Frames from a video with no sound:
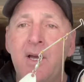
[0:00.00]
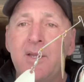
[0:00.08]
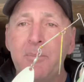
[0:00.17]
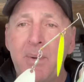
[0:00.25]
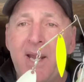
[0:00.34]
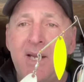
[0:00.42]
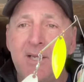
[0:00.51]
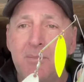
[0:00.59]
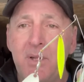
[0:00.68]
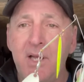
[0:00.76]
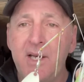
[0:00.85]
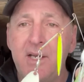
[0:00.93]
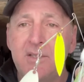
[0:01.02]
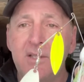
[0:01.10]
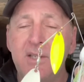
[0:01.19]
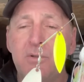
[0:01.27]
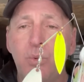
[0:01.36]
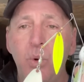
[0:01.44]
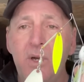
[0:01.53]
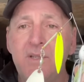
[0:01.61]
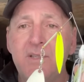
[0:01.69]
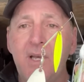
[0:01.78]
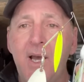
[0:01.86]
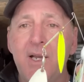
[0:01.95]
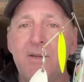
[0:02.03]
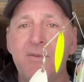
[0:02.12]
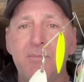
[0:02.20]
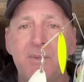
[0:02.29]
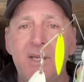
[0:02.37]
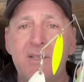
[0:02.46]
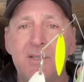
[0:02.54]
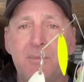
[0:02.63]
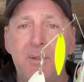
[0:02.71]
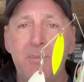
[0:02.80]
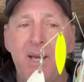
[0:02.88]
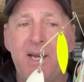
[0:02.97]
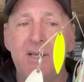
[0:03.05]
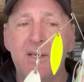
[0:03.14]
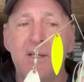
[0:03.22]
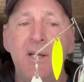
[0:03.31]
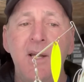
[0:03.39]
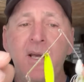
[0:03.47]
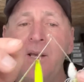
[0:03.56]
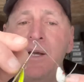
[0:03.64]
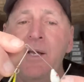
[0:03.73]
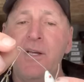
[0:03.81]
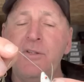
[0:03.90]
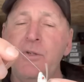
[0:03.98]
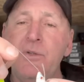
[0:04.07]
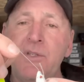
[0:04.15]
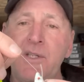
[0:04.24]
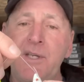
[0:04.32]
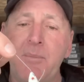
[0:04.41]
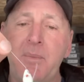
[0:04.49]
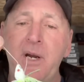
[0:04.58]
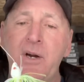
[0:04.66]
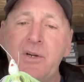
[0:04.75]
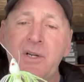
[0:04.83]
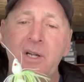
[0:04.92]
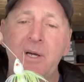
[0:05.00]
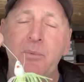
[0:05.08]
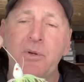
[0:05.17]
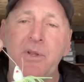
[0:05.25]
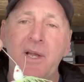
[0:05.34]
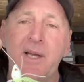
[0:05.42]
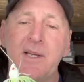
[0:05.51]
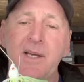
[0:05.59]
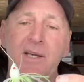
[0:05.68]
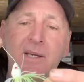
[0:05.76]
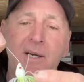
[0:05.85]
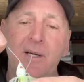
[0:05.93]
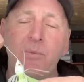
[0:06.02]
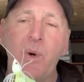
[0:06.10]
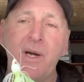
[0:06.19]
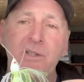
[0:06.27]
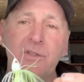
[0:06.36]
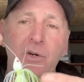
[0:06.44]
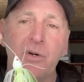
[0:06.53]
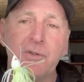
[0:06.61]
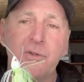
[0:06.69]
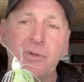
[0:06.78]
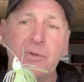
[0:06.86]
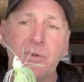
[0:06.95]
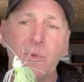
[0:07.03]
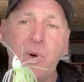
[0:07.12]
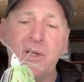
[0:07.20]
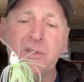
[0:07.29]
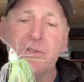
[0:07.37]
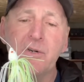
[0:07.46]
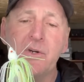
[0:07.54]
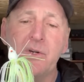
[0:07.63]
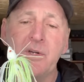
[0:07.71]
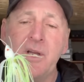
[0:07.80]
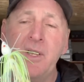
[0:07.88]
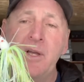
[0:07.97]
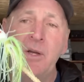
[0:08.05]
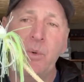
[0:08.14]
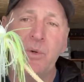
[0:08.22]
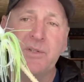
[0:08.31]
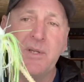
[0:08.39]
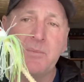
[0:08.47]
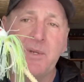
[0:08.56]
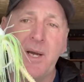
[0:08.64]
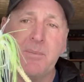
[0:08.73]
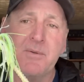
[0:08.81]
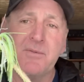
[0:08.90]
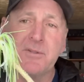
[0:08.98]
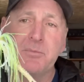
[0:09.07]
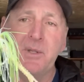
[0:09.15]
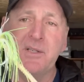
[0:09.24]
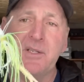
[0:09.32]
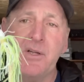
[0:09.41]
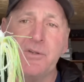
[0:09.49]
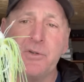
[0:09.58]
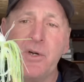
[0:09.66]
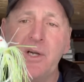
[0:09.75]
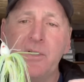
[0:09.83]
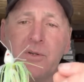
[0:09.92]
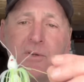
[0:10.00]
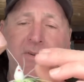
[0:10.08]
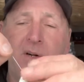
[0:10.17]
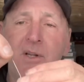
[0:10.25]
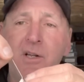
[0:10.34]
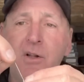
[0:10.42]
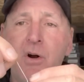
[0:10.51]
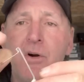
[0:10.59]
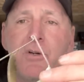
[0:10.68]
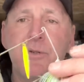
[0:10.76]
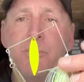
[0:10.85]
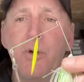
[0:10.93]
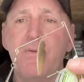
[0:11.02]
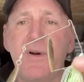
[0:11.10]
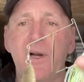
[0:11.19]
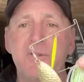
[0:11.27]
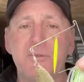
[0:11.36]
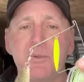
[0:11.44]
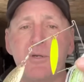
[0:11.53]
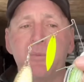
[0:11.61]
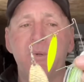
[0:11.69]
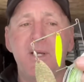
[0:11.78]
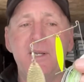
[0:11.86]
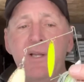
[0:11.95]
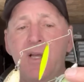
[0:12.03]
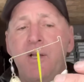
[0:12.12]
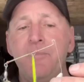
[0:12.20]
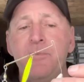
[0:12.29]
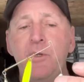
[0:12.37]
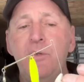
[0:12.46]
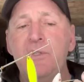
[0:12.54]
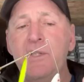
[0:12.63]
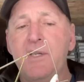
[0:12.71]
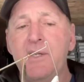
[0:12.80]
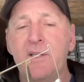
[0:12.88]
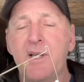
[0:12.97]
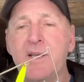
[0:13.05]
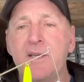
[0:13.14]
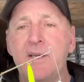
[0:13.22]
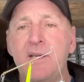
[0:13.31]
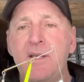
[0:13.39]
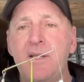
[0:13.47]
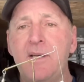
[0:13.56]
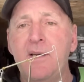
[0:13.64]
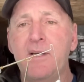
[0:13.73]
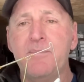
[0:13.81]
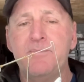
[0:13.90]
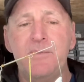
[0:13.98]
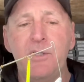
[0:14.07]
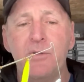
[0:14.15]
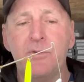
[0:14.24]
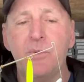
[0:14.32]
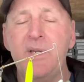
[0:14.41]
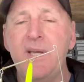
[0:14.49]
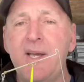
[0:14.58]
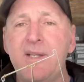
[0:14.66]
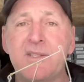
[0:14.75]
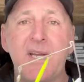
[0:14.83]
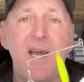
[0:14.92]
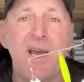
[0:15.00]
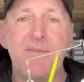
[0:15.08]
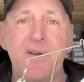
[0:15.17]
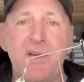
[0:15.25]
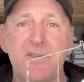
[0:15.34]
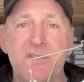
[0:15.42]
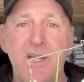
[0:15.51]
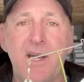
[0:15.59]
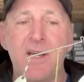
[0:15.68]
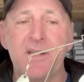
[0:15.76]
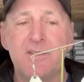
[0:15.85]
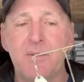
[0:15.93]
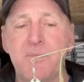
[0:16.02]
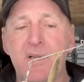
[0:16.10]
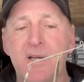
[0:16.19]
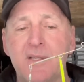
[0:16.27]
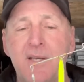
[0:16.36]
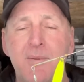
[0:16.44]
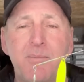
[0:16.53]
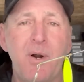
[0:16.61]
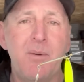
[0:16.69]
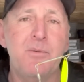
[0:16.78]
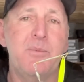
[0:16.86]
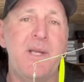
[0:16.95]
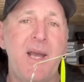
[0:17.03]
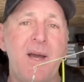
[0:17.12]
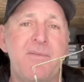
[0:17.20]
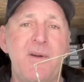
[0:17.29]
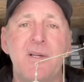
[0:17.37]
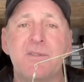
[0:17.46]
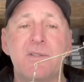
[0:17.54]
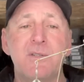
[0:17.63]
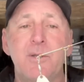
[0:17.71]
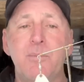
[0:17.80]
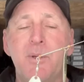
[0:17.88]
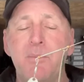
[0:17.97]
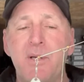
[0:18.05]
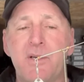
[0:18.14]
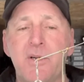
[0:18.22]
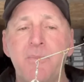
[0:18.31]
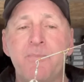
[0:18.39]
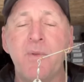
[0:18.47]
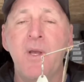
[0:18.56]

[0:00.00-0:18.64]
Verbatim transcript: the painted blades. At least one side of them needs to be painted and usually I'm pairing it up with like a uh, white and chartreuse or white skirt with some type of a split tail trailer, fairly large profiled spinnerbait, usually in like a, uh, you know, three eighths to half ounce size, something like that. Probably half ounce is a little bit better.